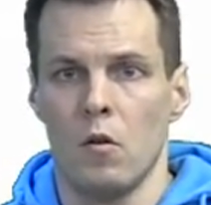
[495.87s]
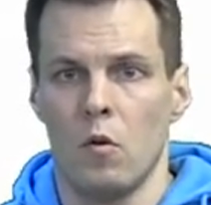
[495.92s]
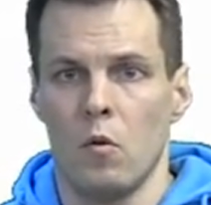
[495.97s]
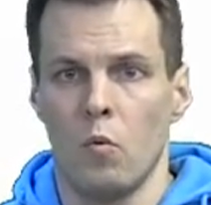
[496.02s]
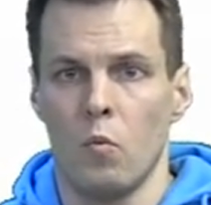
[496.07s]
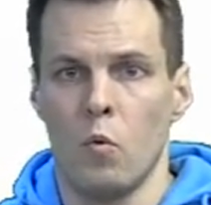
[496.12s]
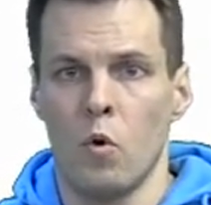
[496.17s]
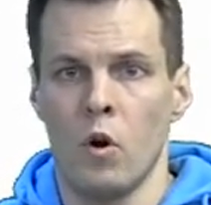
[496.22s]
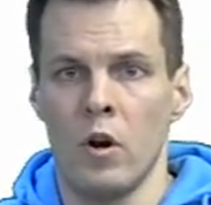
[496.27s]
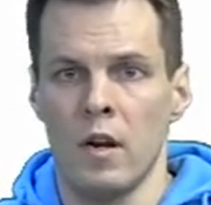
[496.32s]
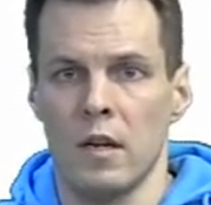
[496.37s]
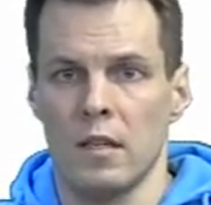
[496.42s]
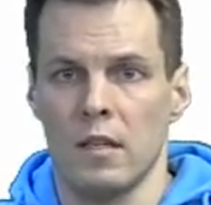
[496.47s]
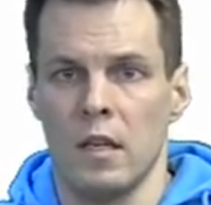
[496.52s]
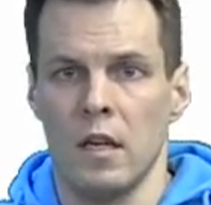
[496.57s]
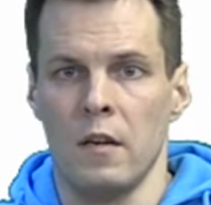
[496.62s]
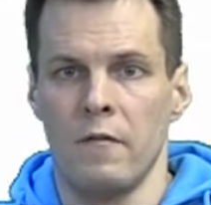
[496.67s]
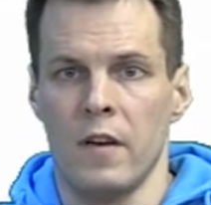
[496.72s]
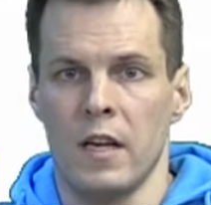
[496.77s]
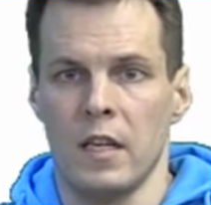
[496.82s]
what does
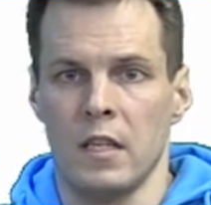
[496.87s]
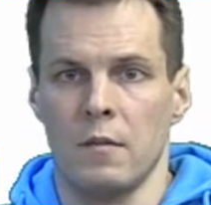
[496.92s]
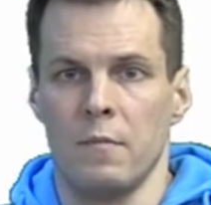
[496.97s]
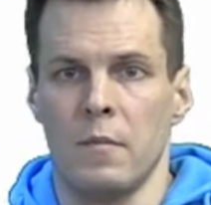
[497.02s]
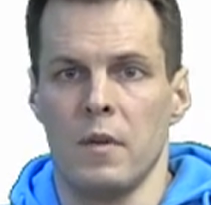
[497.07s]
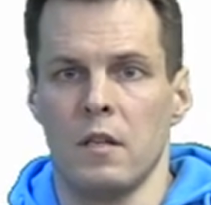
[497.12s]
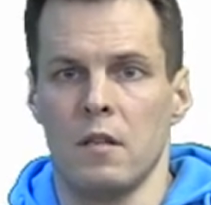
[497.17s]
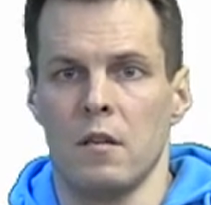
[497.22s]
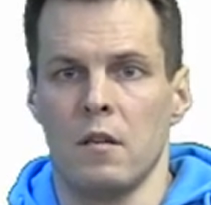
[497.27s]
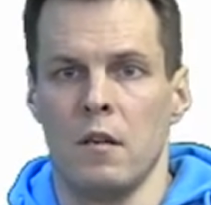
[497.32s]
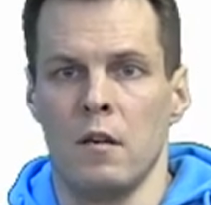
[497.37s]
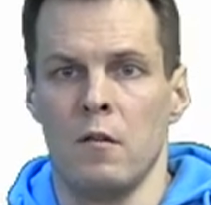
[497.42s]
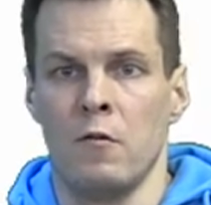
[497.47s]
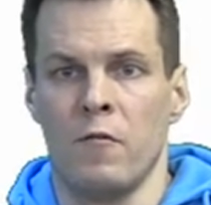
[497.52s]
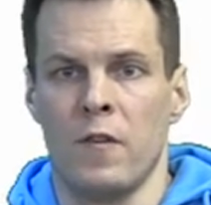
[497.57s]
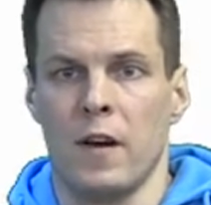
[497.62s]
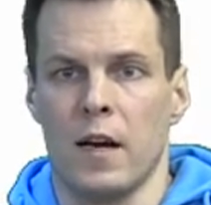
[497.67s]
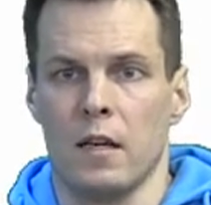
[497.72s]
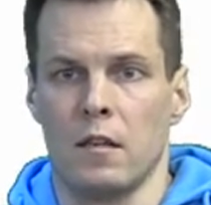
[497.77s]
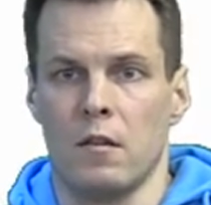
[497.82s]
investments in new
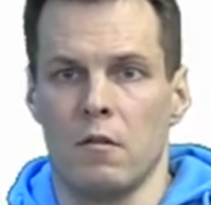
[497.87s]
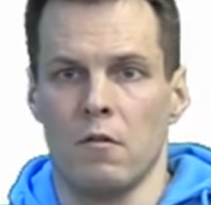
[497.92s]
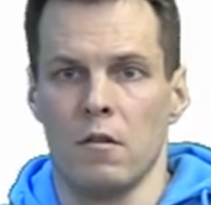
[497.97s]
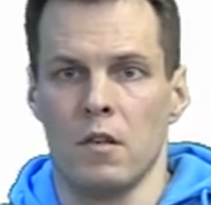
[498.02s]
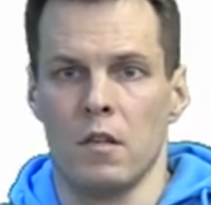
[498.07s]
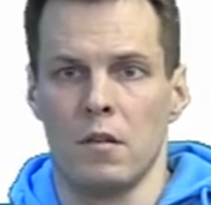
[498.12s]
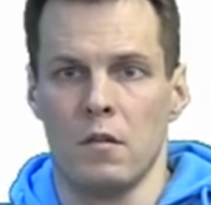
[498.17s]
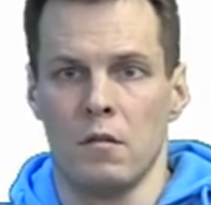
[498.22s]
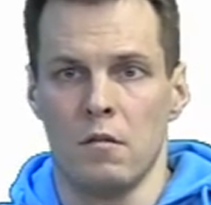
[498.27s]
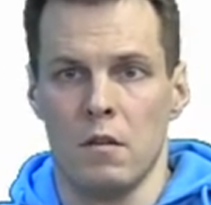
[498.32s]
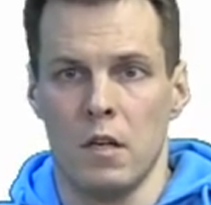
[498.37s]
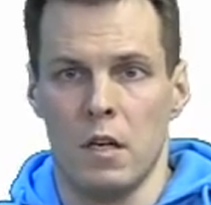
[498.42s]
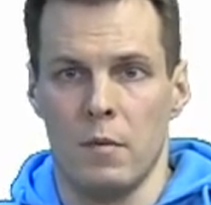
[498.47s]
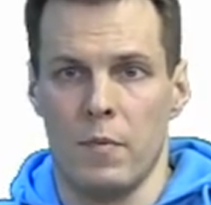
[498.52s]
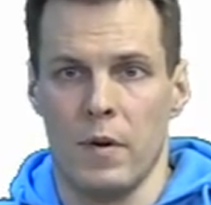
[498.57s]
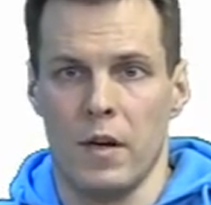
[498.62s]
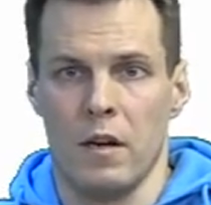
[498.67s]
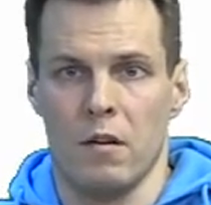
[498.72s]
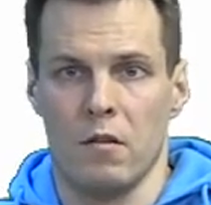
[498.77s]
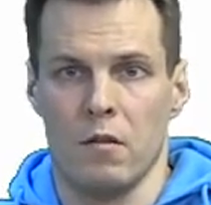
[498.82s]
factories
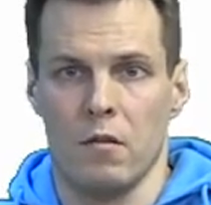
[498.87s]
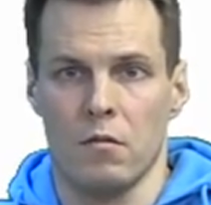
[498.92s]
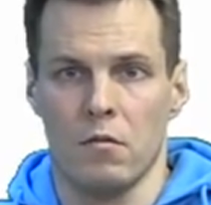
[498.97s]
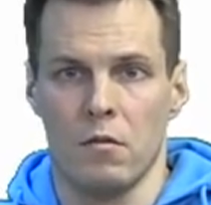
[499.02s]
depend on?